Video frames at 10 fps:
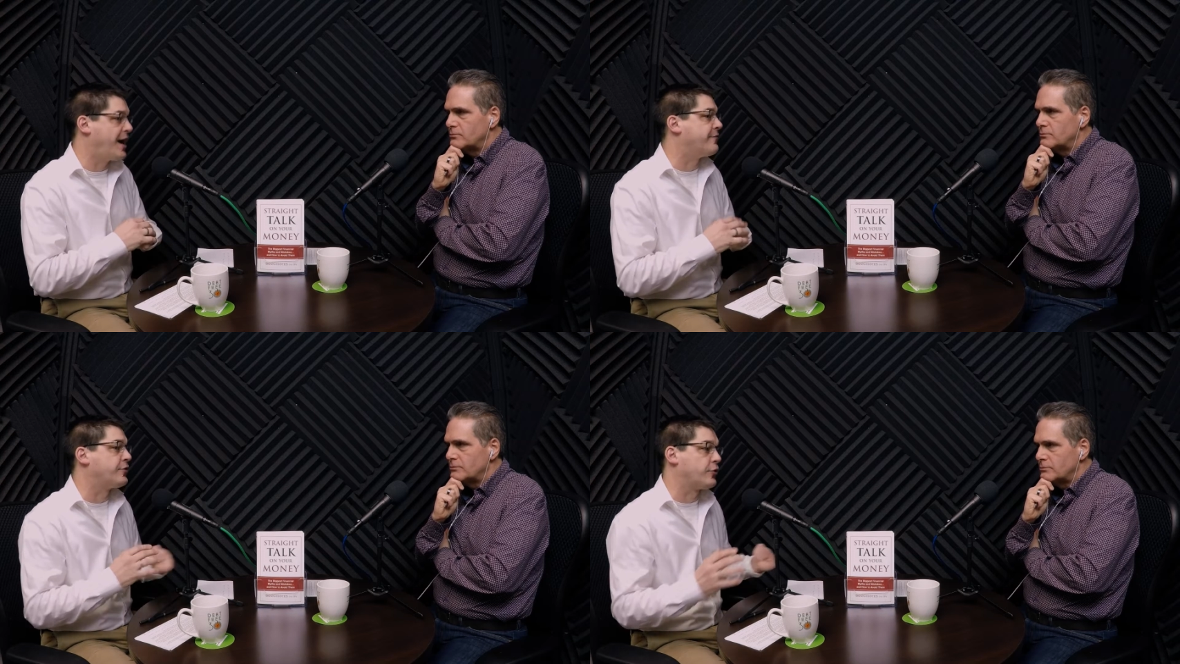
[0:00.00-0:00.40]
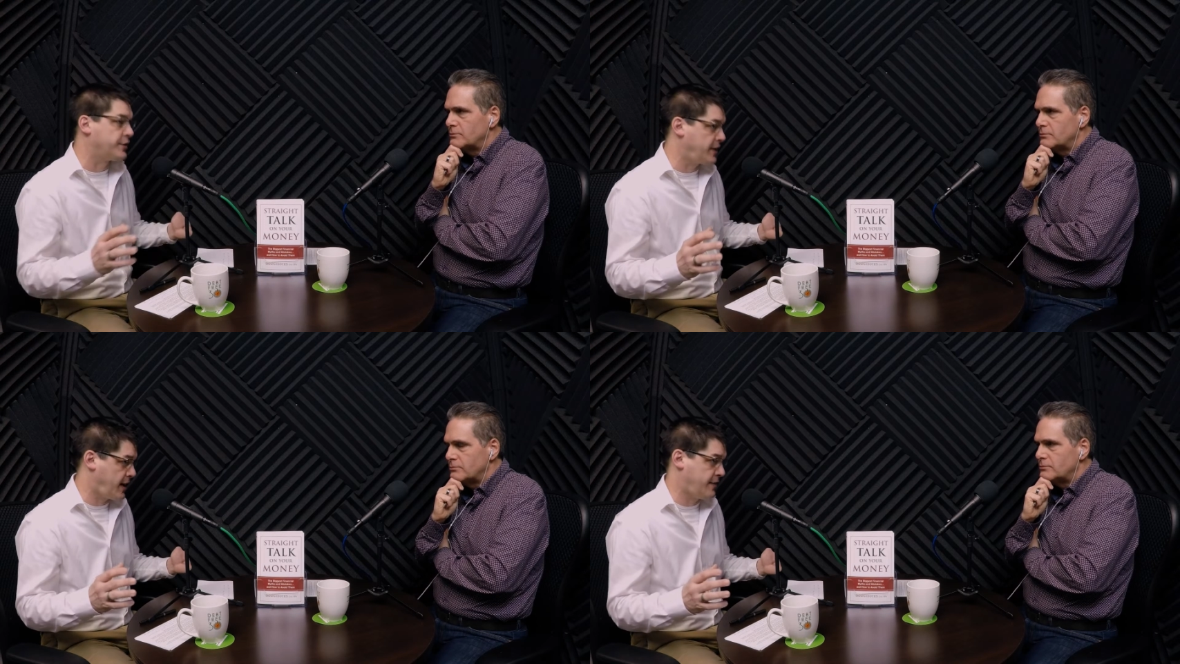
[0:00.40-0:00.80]
Speaker 1: ever going
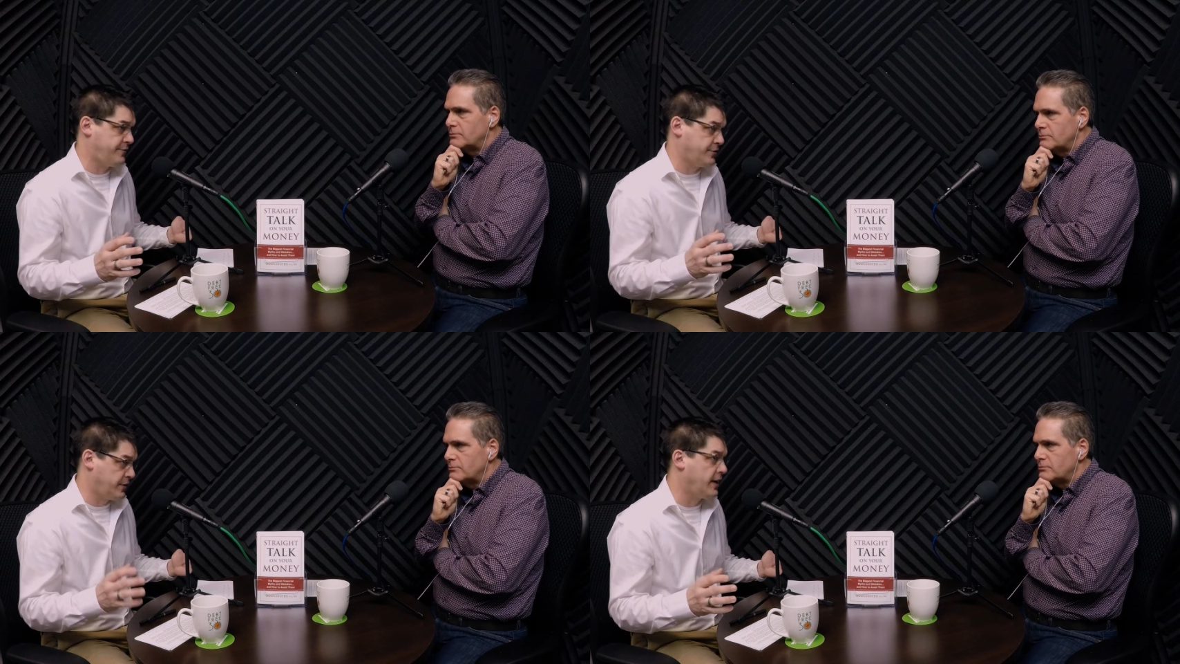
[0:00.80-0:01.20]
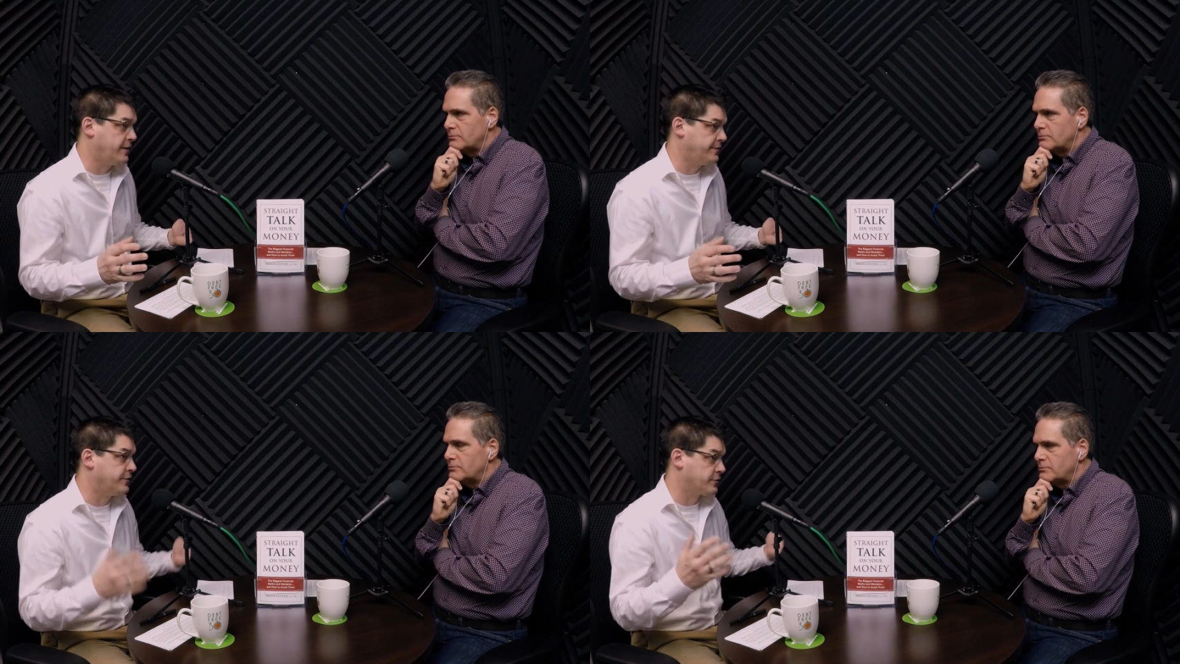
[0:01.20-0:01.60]
to have in your
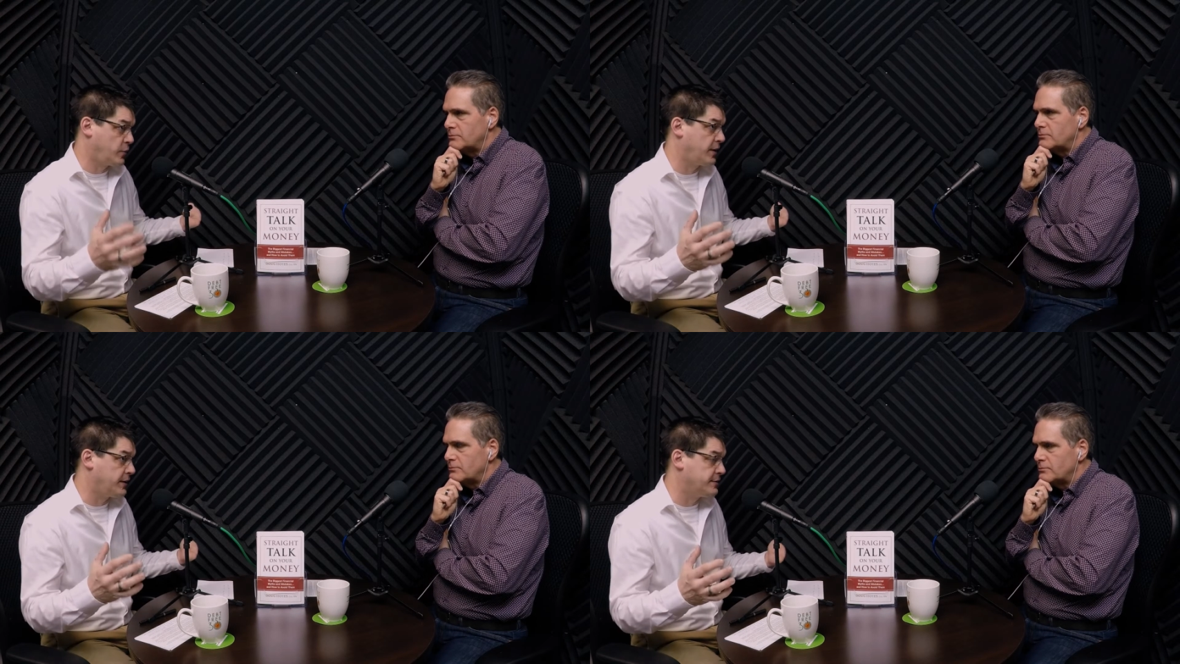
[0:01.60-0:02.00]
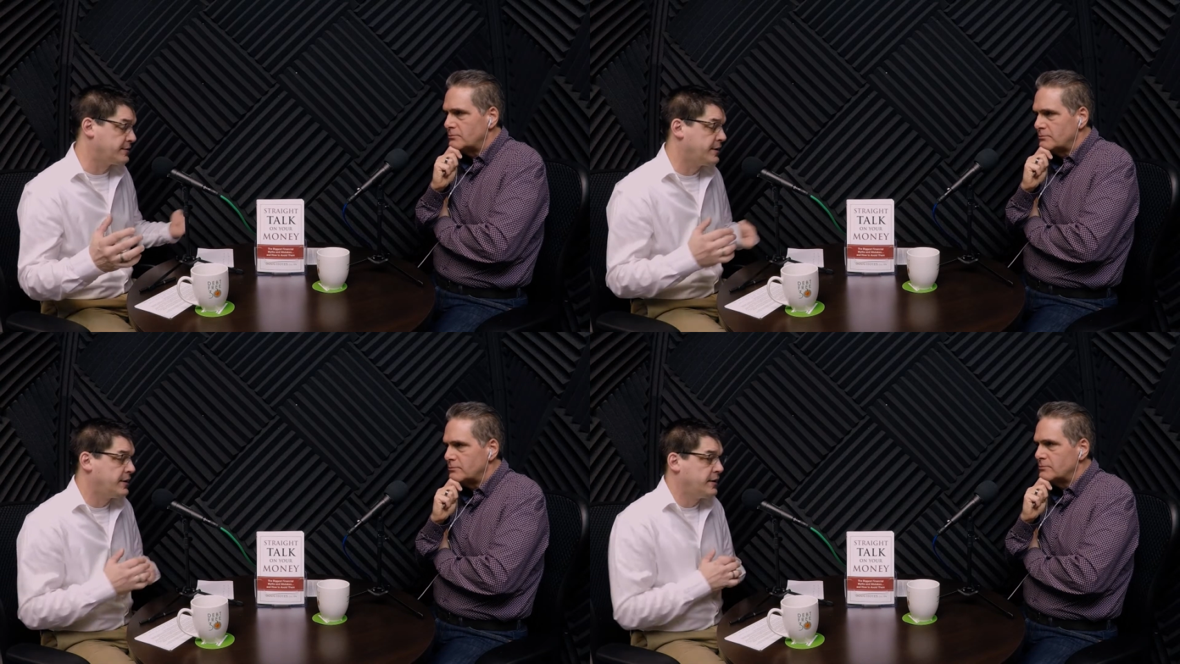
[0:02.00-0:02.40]
life in your twenties.
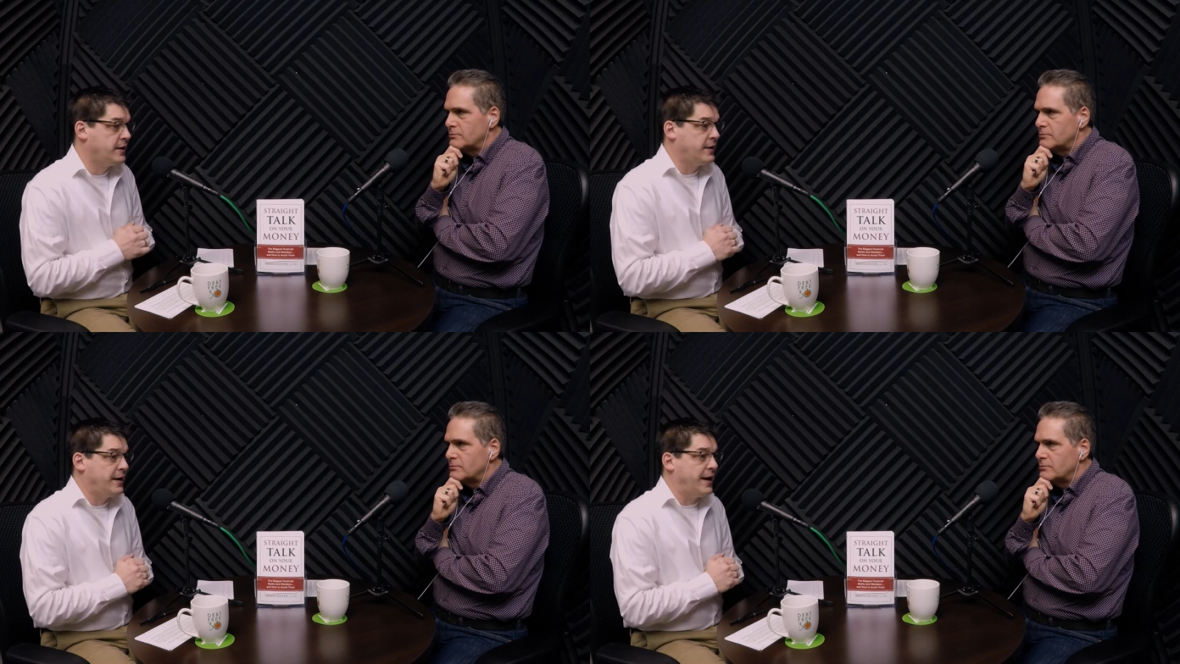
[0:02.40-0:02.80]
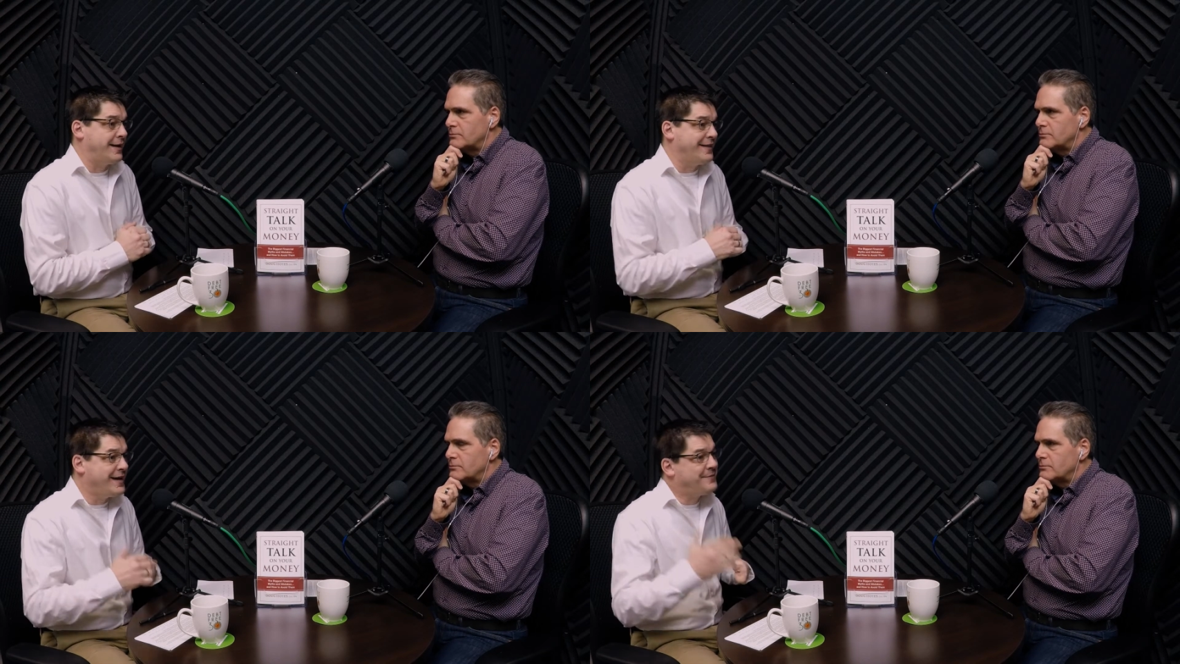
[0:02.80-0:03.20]

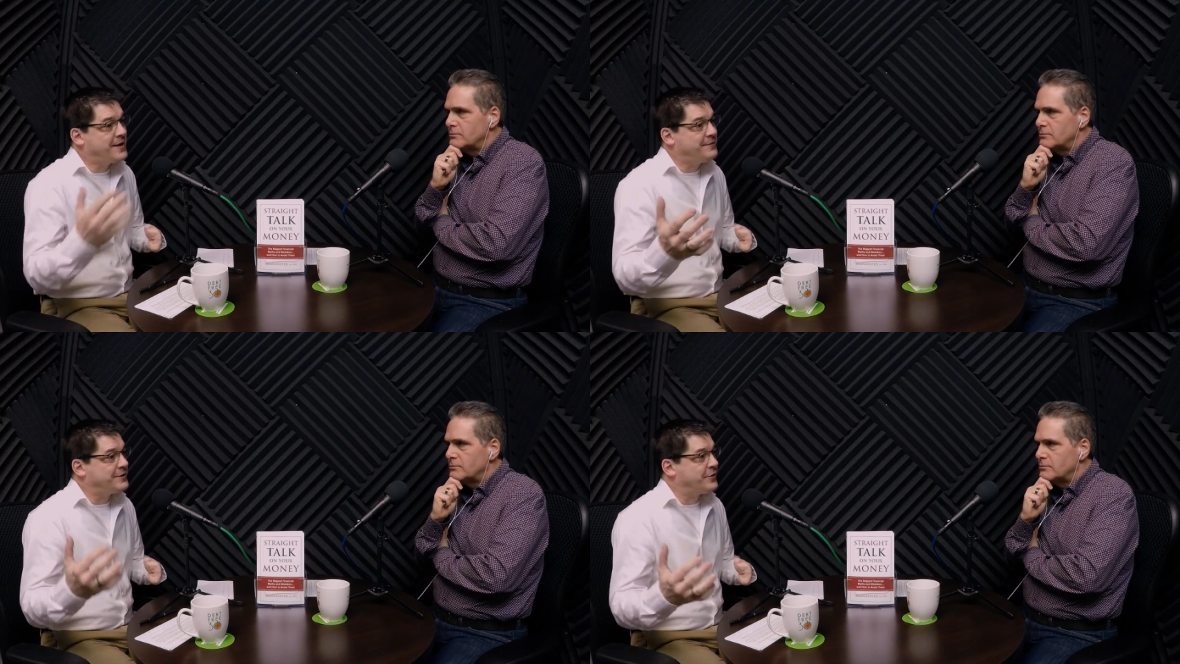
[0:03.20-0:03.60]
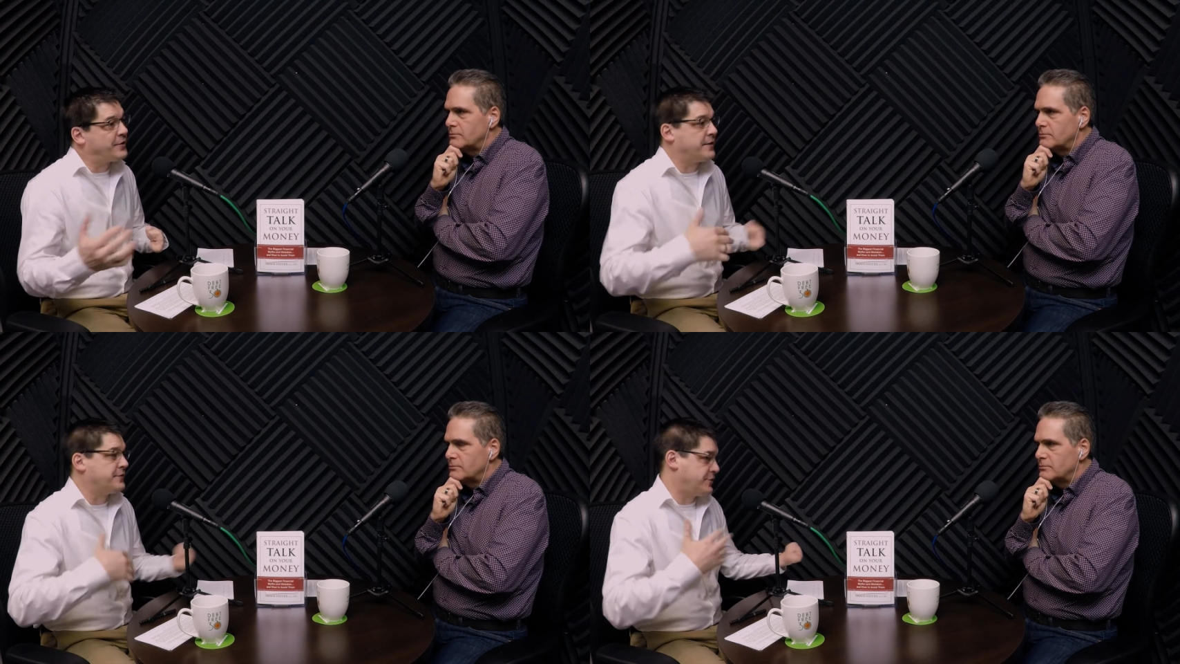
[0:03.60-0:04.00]
And then maybe you don't
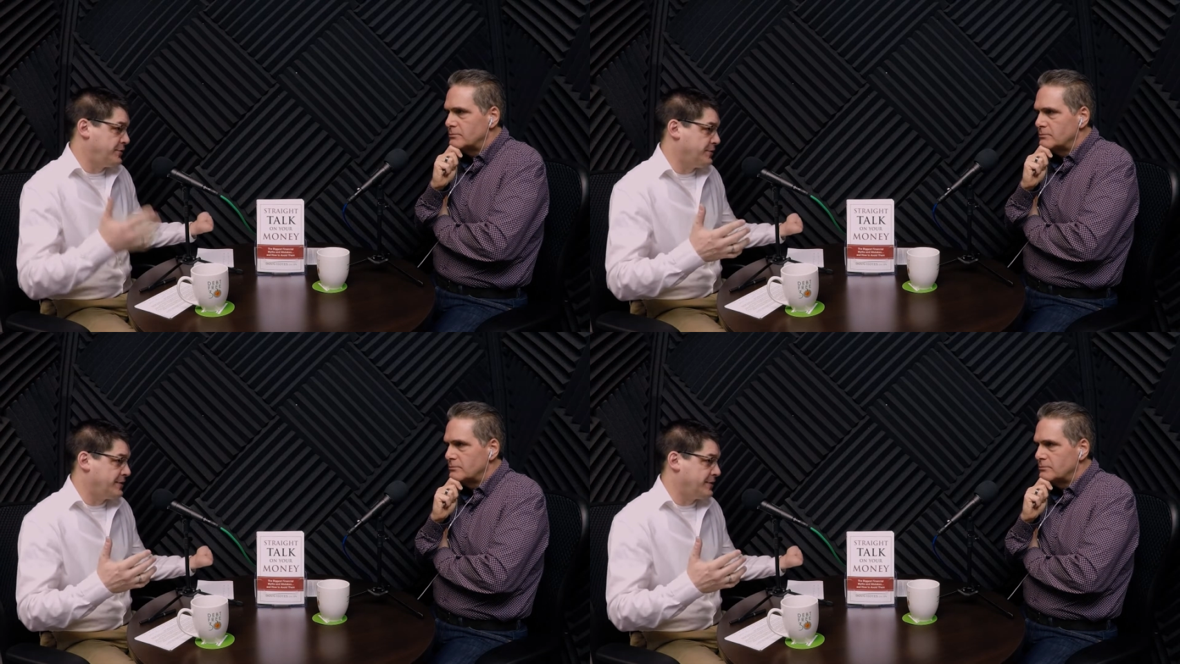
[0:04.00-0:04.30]
have the student